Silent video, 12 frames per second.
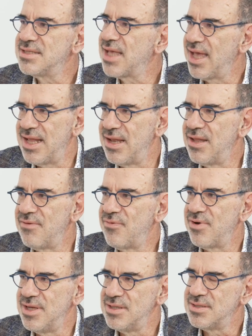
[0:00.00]
scan,
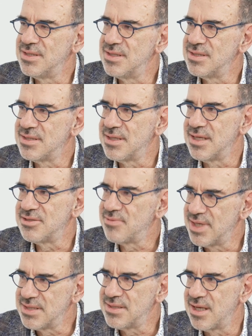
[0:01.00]
for instance, uh,
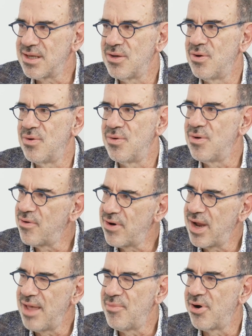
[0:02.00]
stress echo,
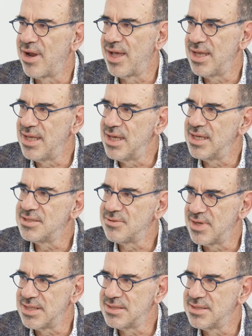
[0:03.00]
or MRI uh,
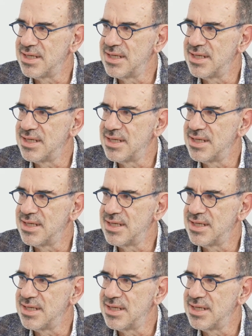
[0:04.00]
stress